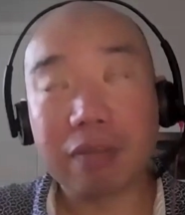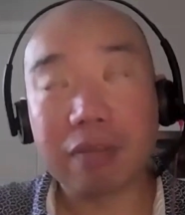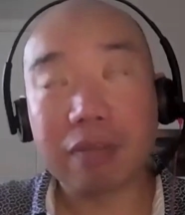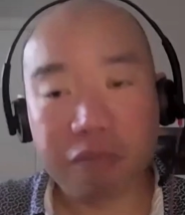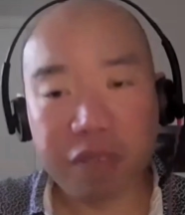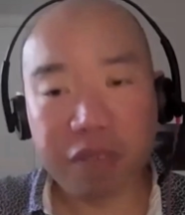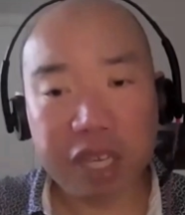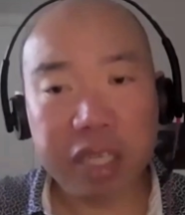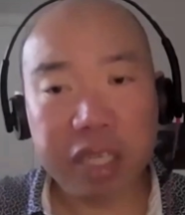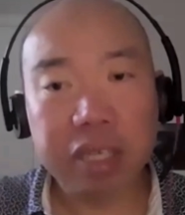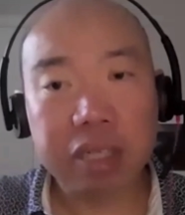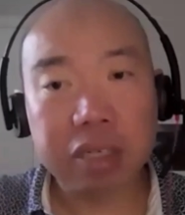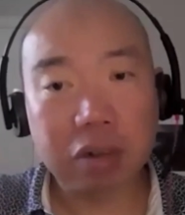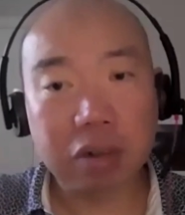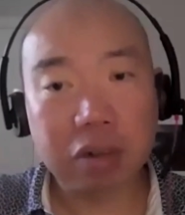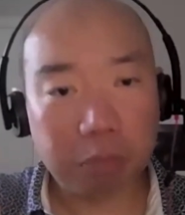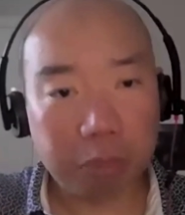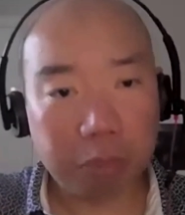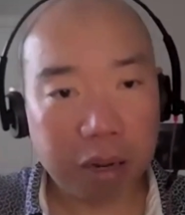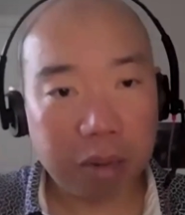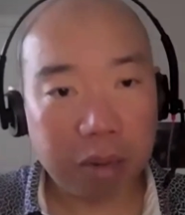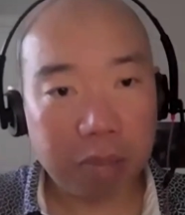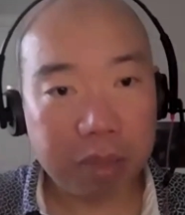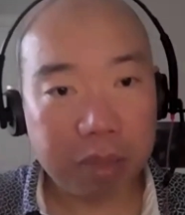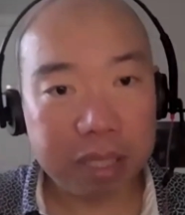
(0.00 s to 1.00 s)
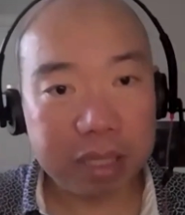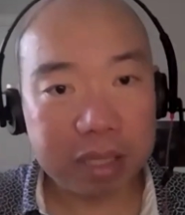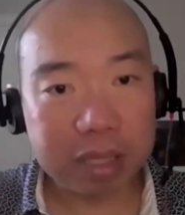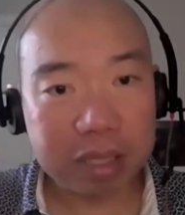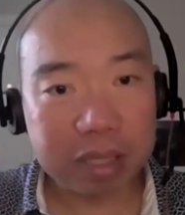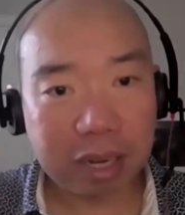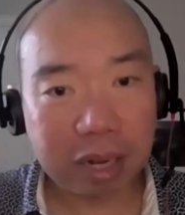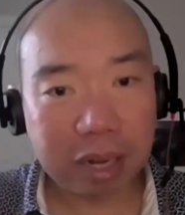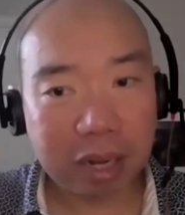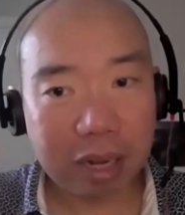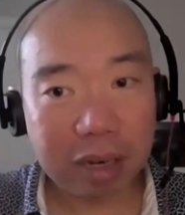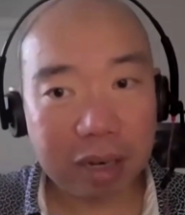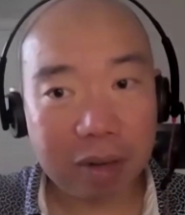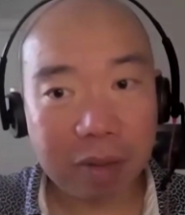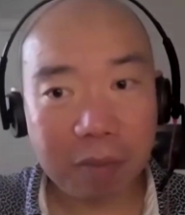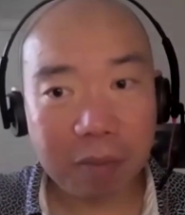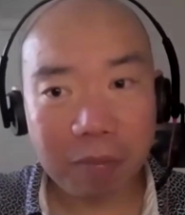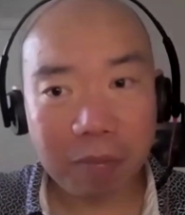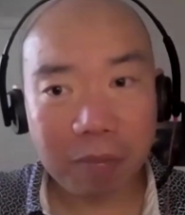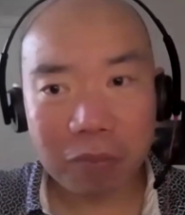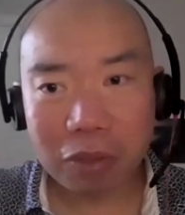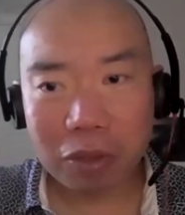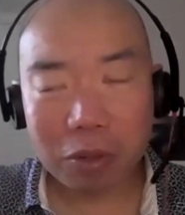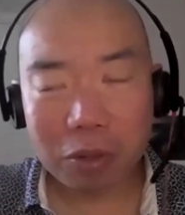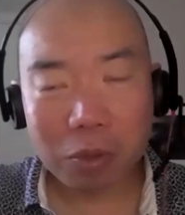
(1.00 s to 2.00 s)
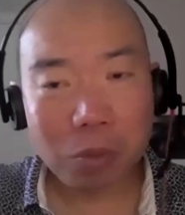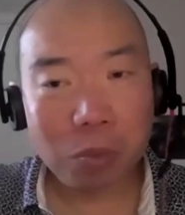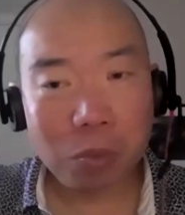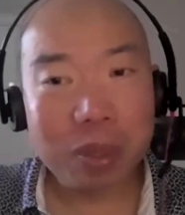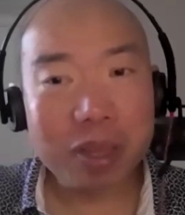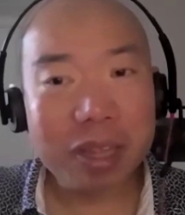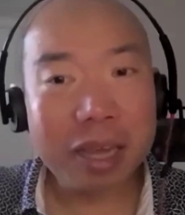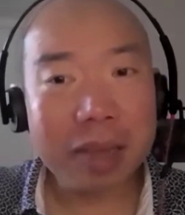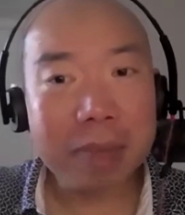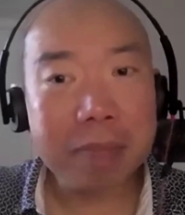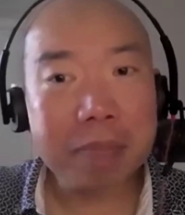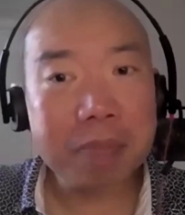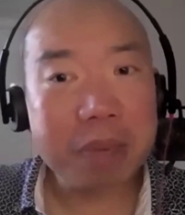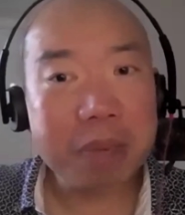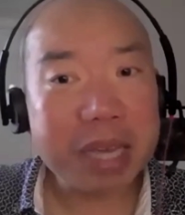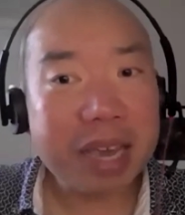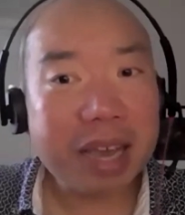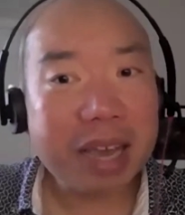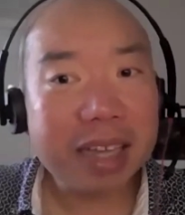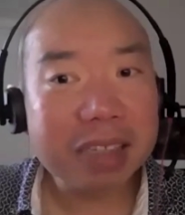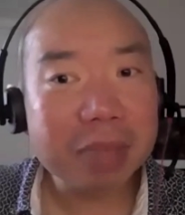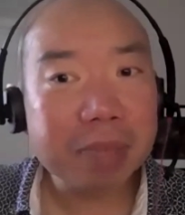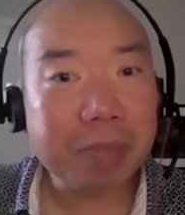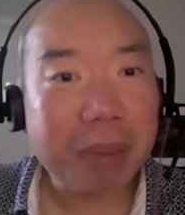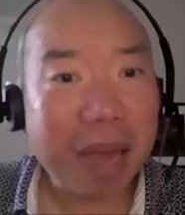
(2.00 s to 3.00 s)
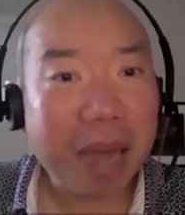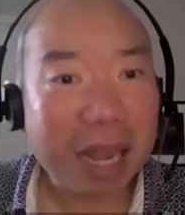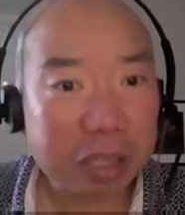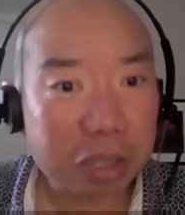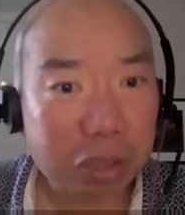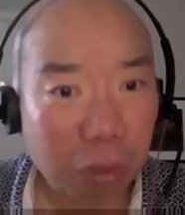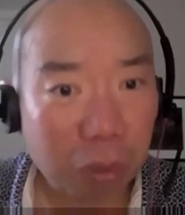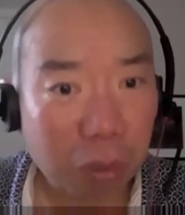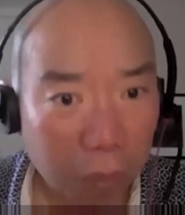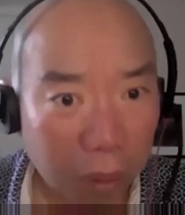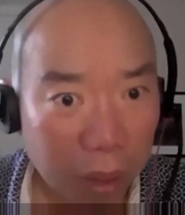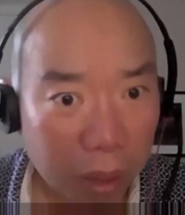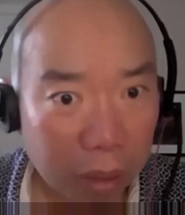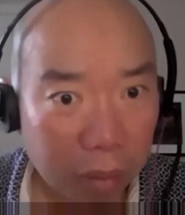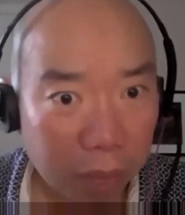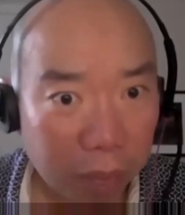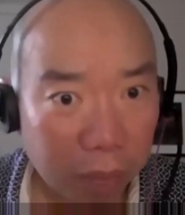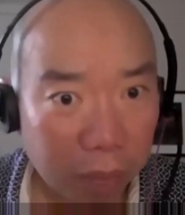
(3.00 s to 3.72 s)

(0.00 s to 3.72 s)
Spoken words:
vegan or plant-based diet with a BS backstory.